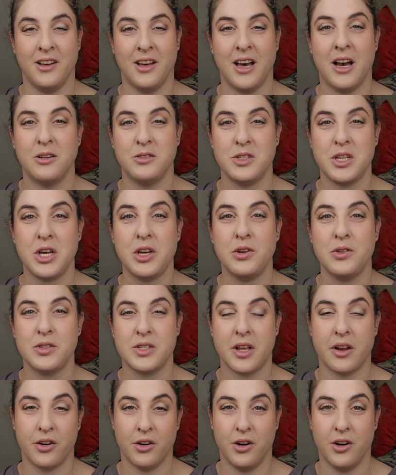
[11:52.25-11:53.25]
how to use
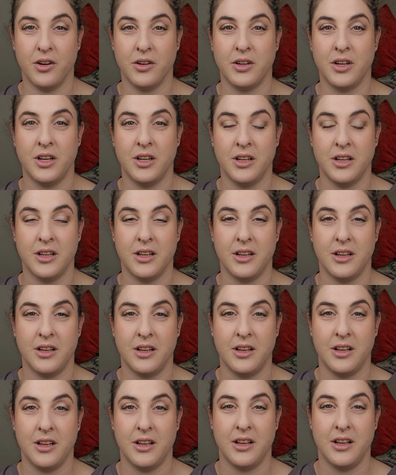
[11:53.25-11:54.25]
raak
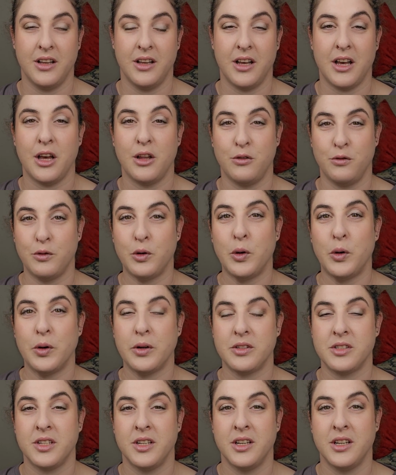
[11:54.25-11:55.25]
and
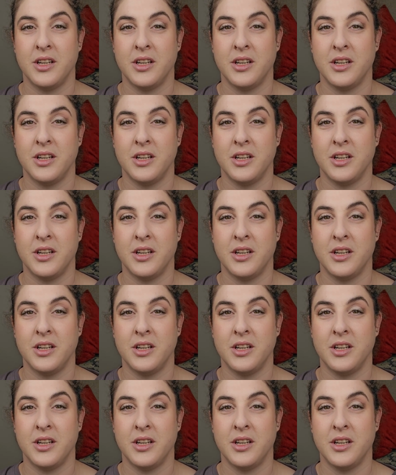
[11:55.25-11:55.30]
word,